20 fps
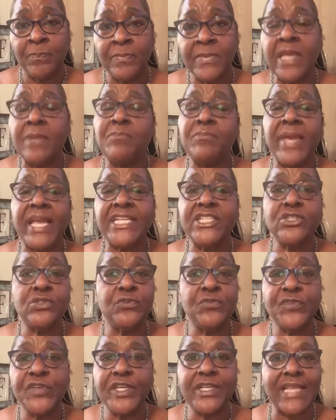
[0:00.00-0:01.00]
that makes you
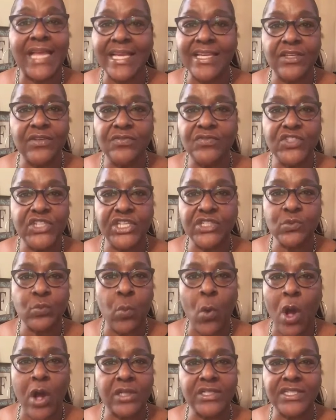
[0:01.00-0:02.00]
feel like you've just
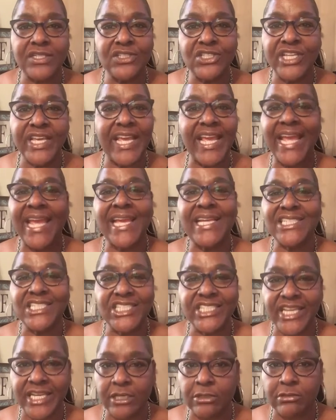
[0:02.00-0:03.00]
walked into
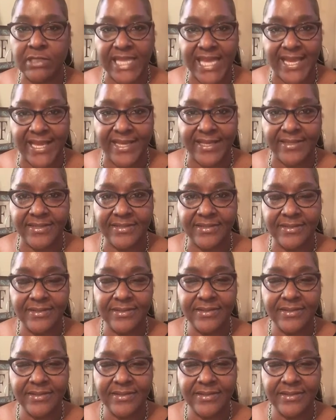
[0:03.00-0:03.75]
eggshell land?